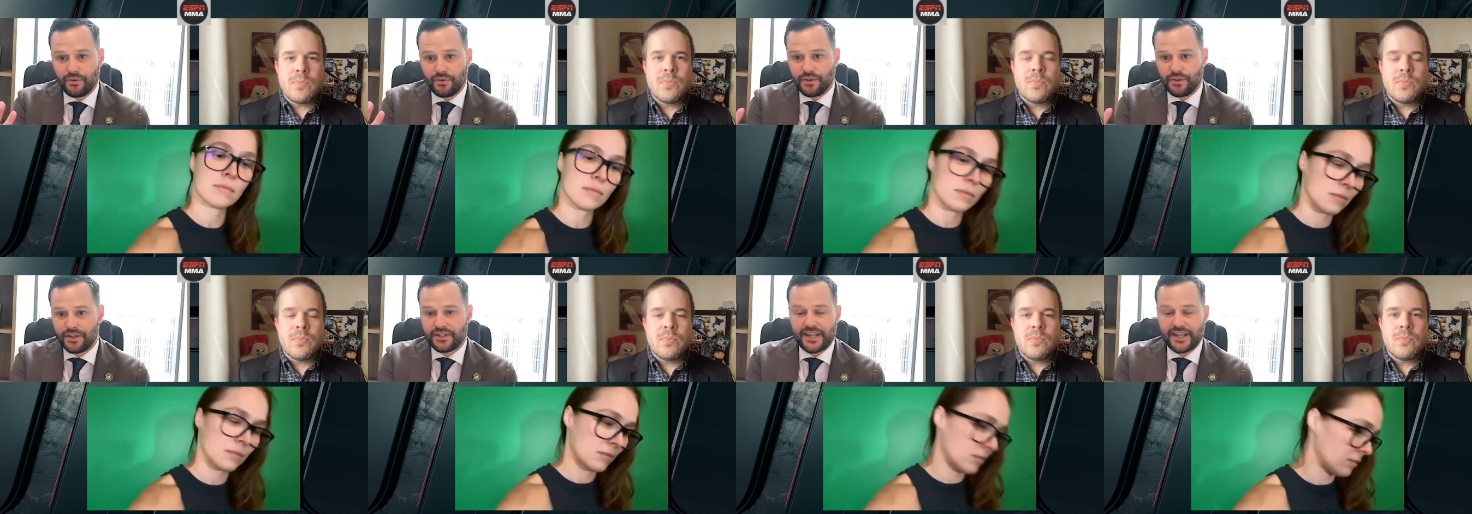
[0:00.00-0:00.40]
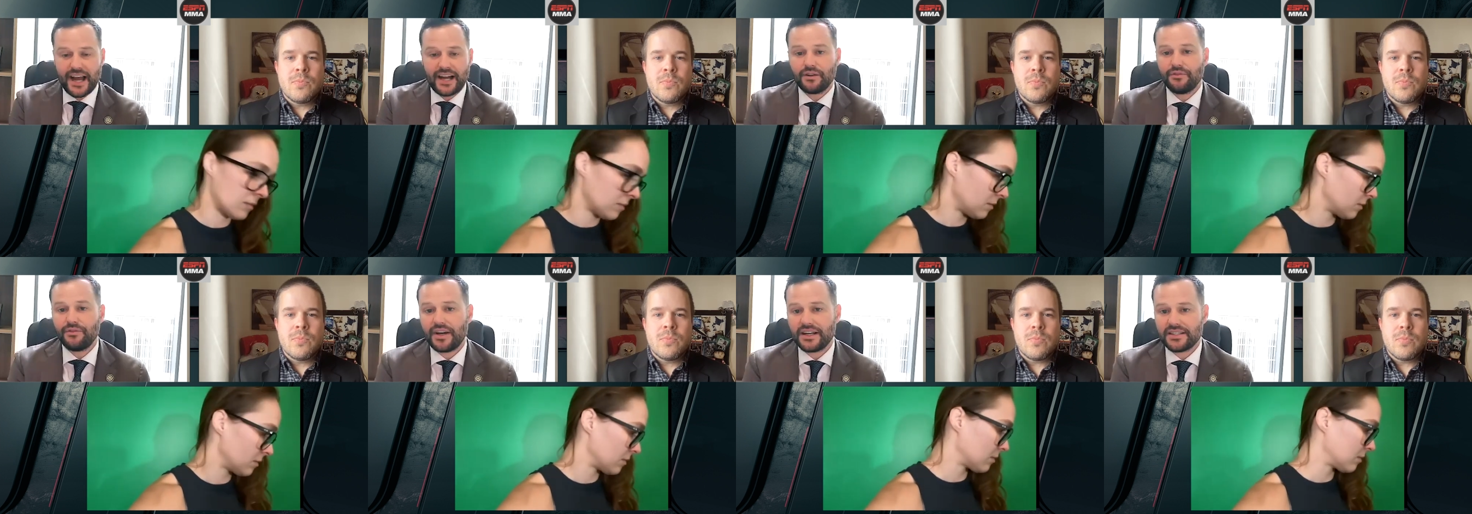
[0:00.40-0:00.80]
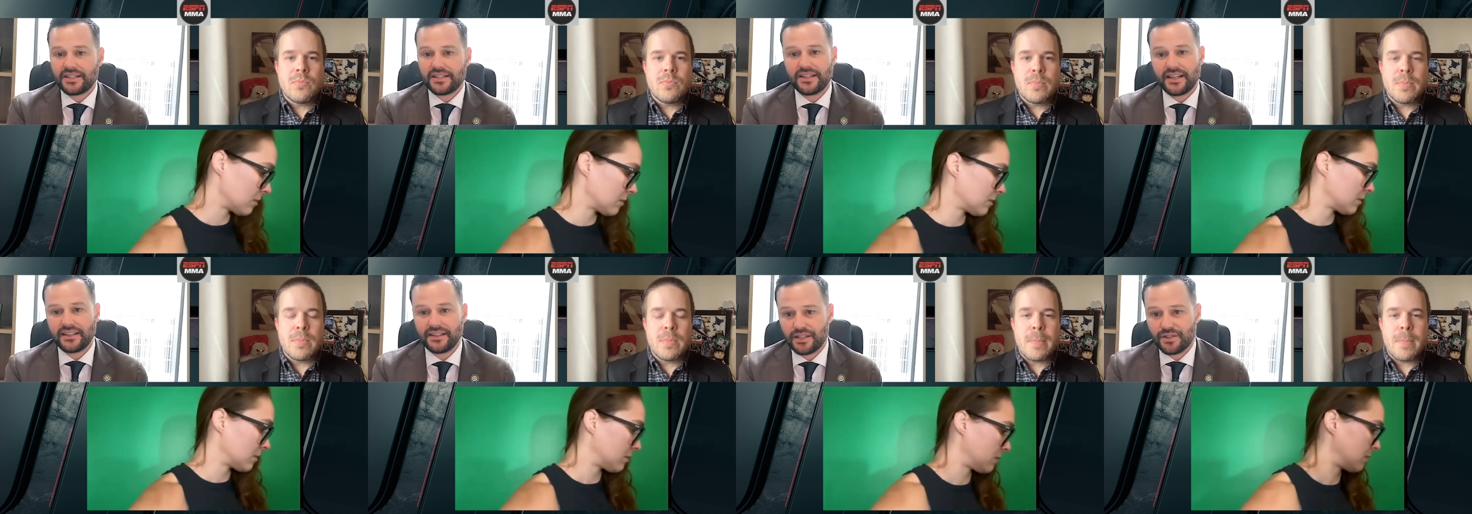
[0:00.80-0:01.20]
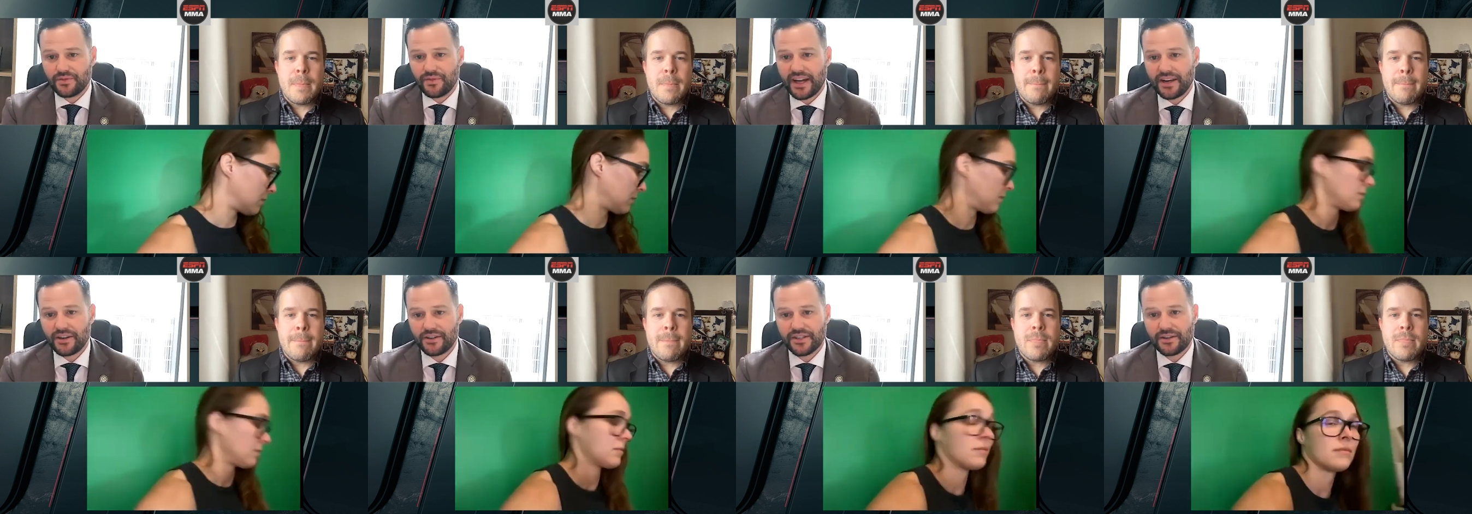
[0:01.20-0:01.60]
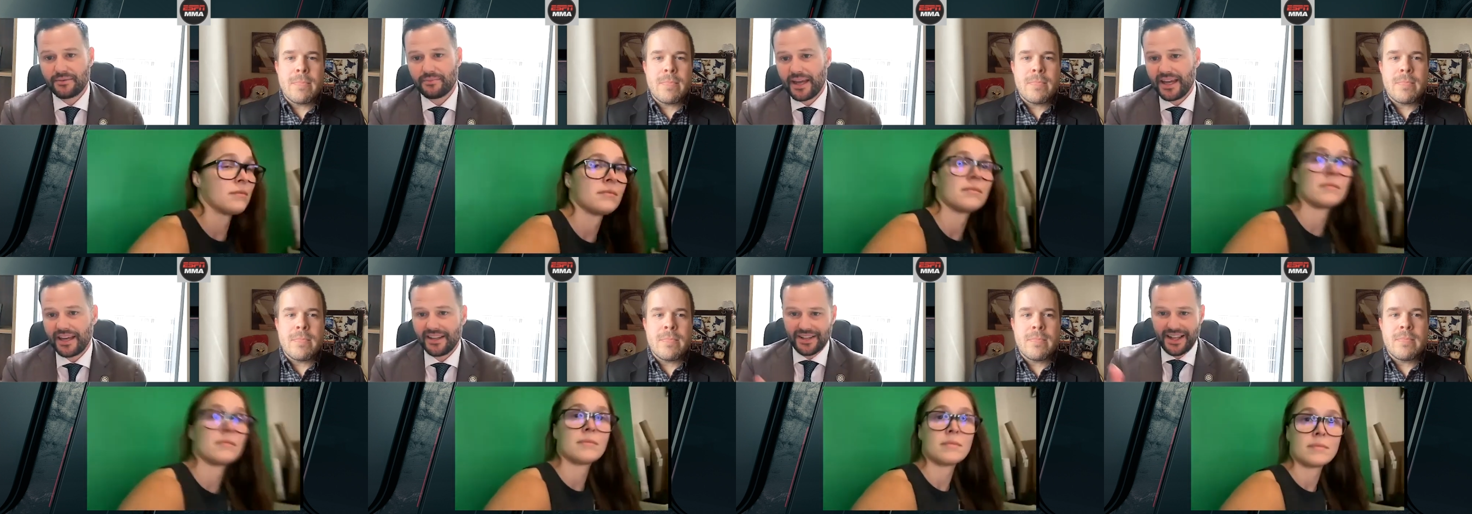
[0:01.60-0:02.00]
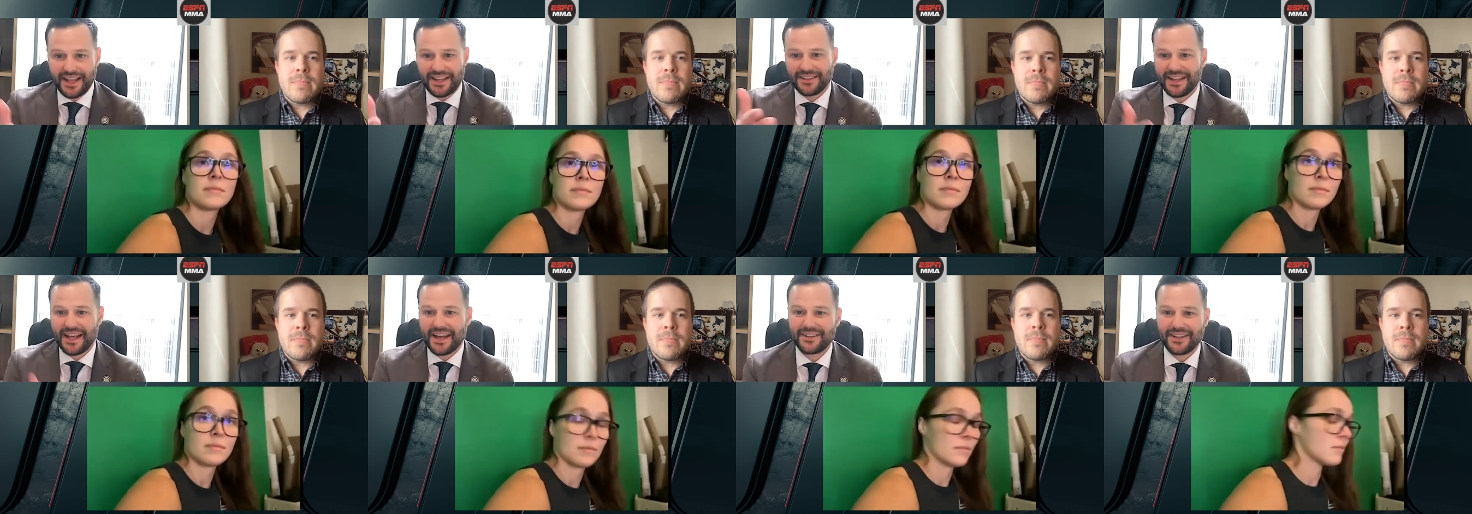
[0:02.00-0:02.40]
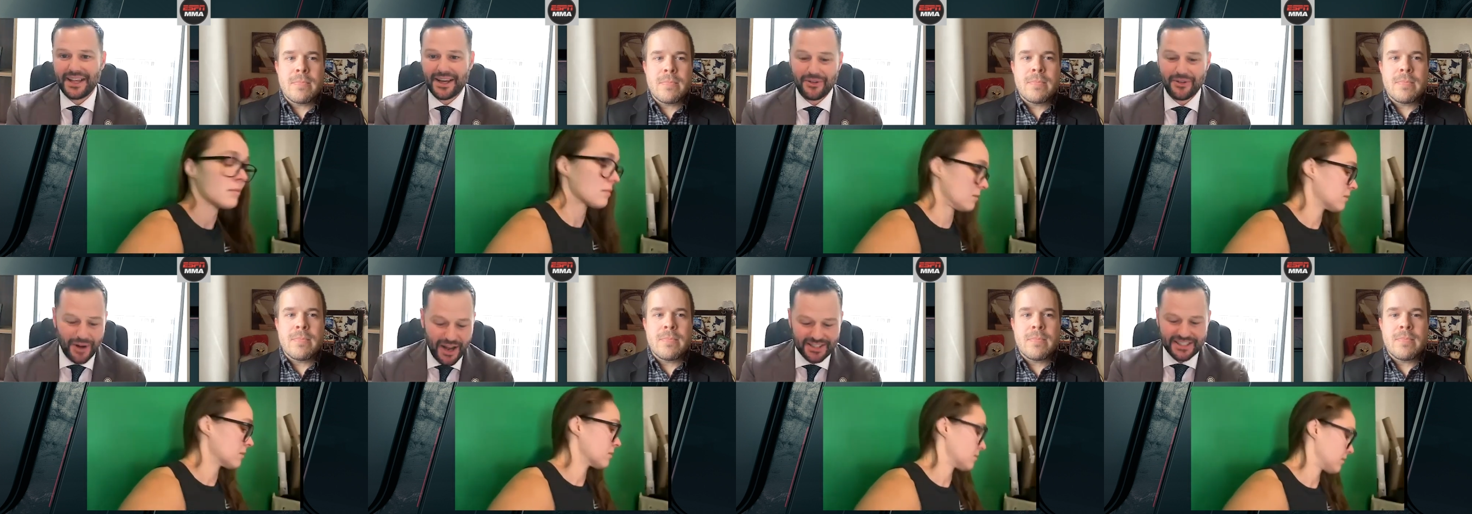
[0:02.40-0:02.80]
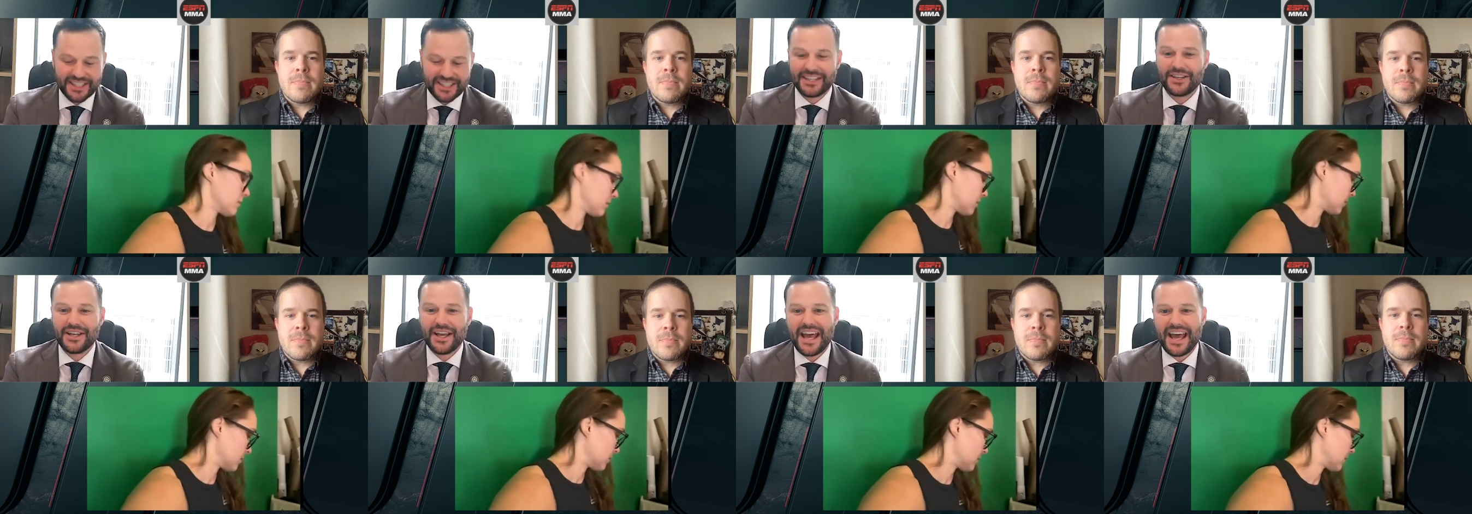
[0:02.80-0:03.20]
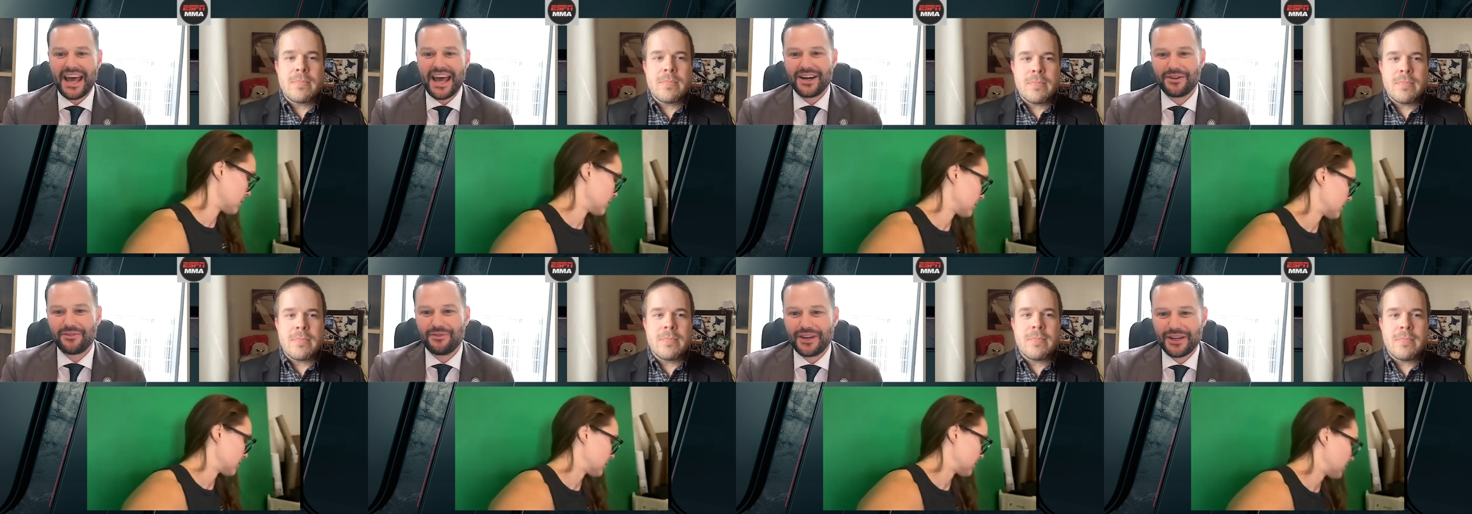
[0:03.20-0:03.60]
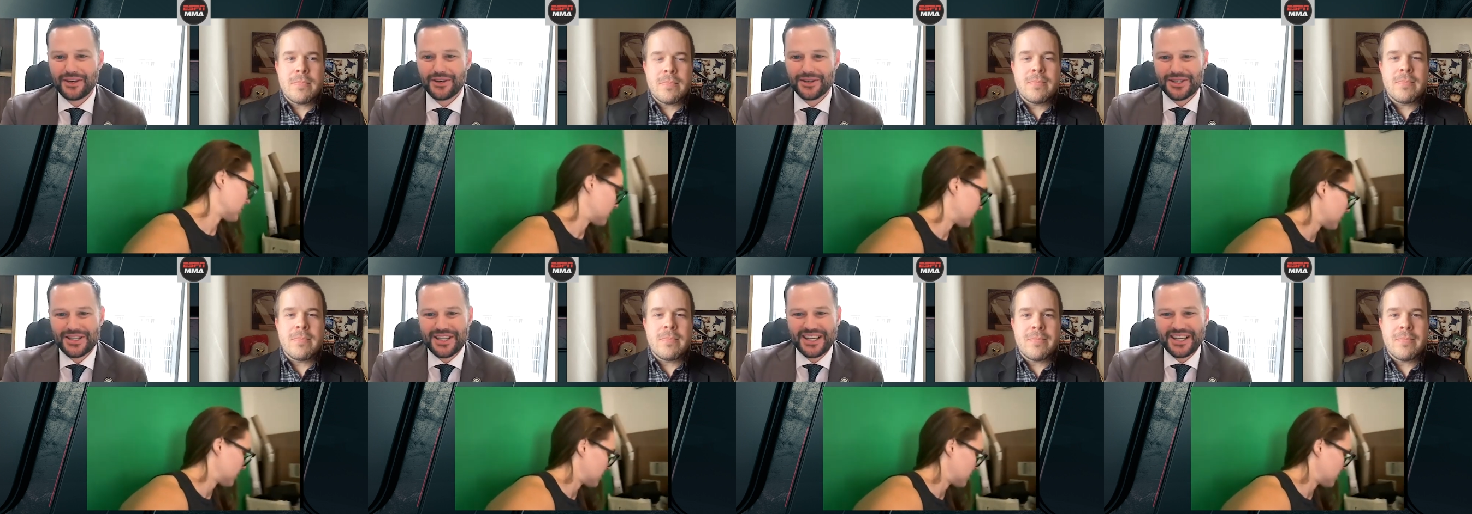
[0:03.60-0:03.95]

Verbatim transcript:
Speaker 1: the sacrifices that these fighters are making like like like ronda and her fingers